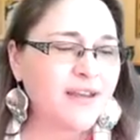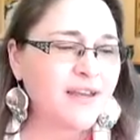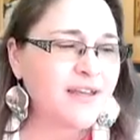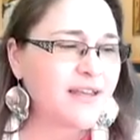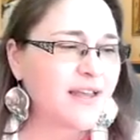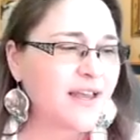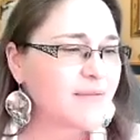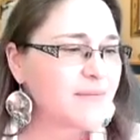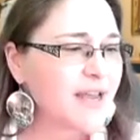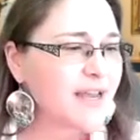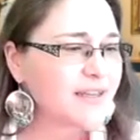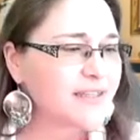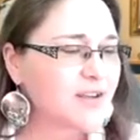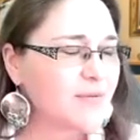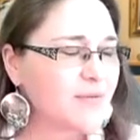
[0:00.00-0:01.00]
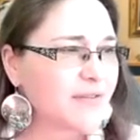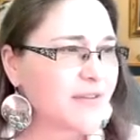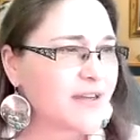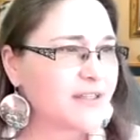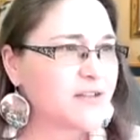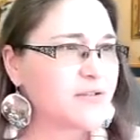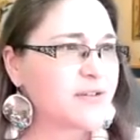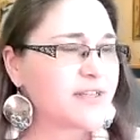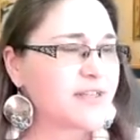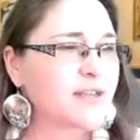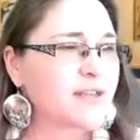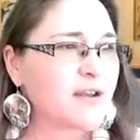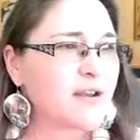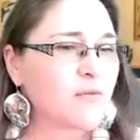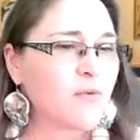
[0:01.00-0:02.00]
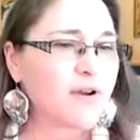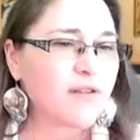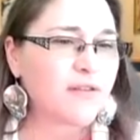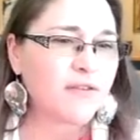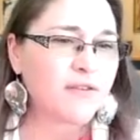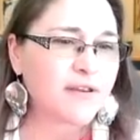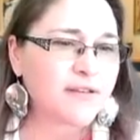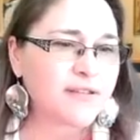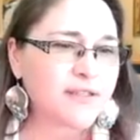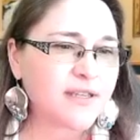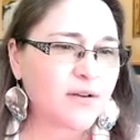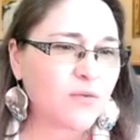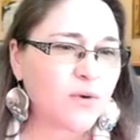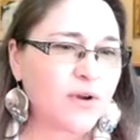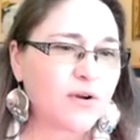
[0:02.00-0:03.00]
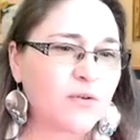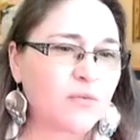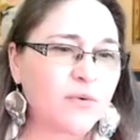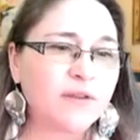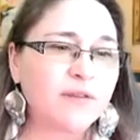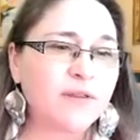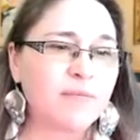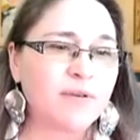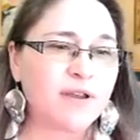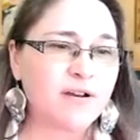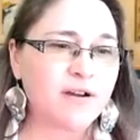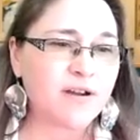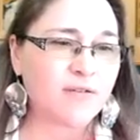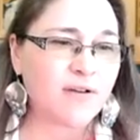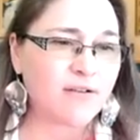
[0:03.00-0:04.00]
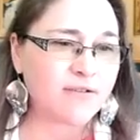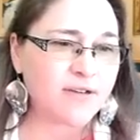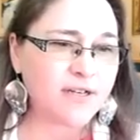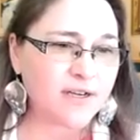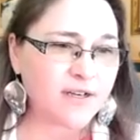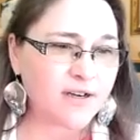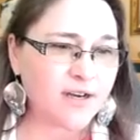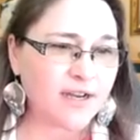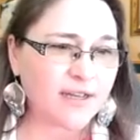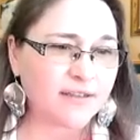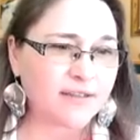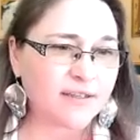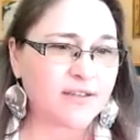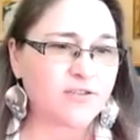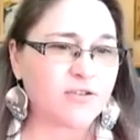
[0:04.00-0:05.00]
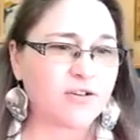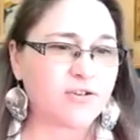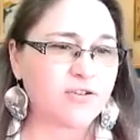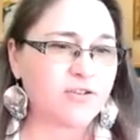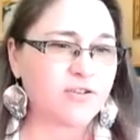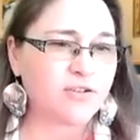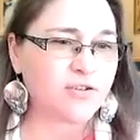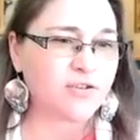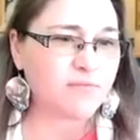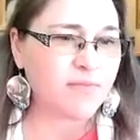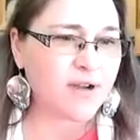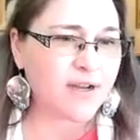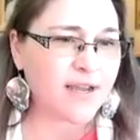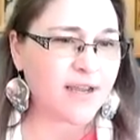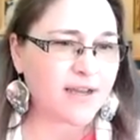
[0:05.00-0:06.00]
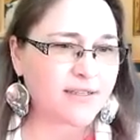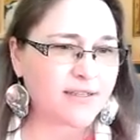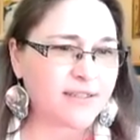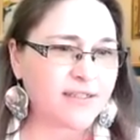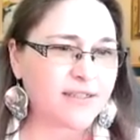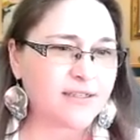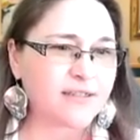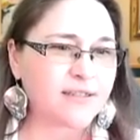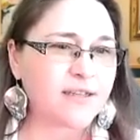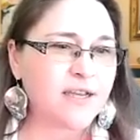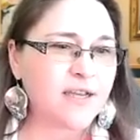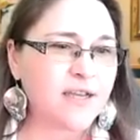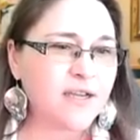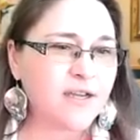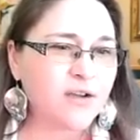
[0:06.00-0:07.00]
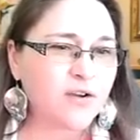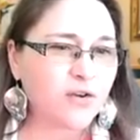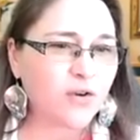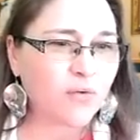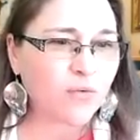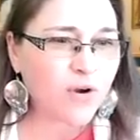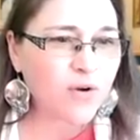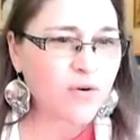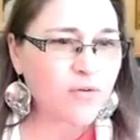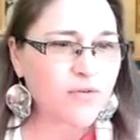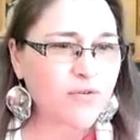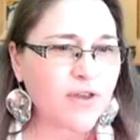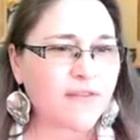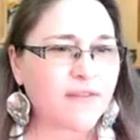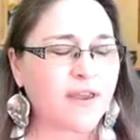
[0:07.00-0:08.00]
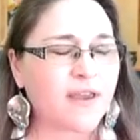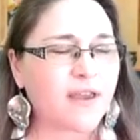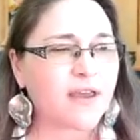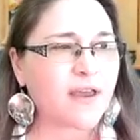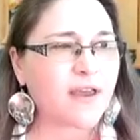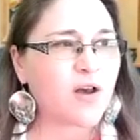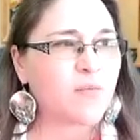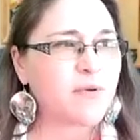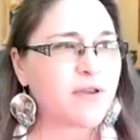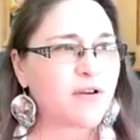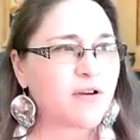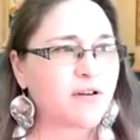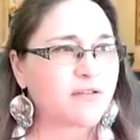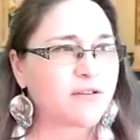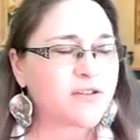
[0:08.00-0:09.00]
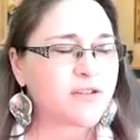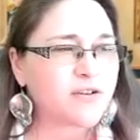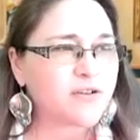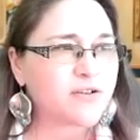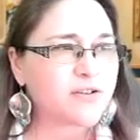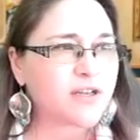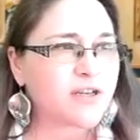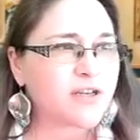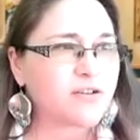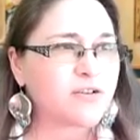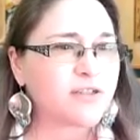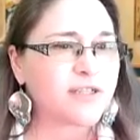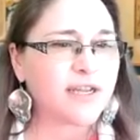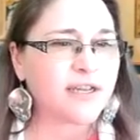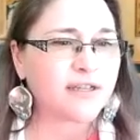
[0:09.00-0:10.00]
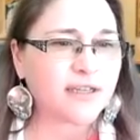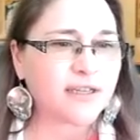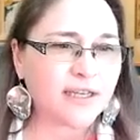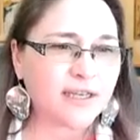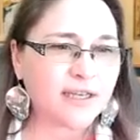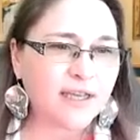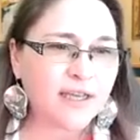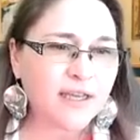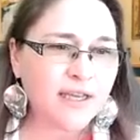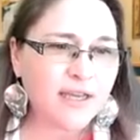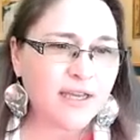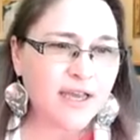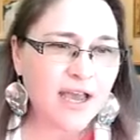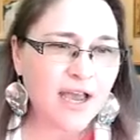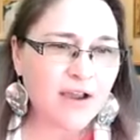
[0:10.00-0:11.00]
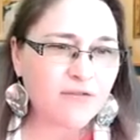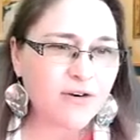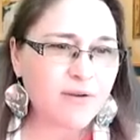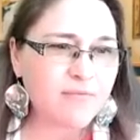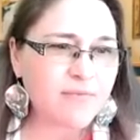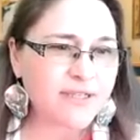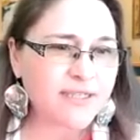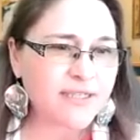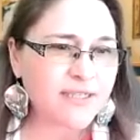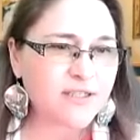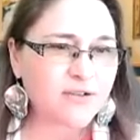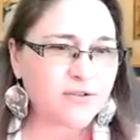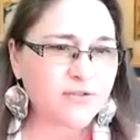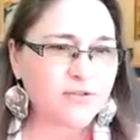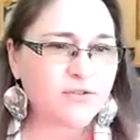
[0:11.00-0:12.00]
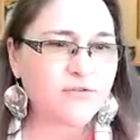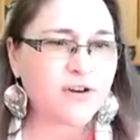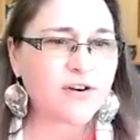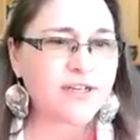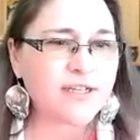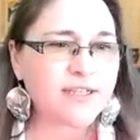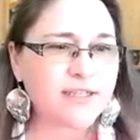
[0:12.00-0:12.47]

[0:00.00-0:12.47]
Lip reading: Yeah, let me ask you about that too, because one of the things that we're really big on around here at the Construction Junction podcast is growth and like helping our listeners understand like every business goes through various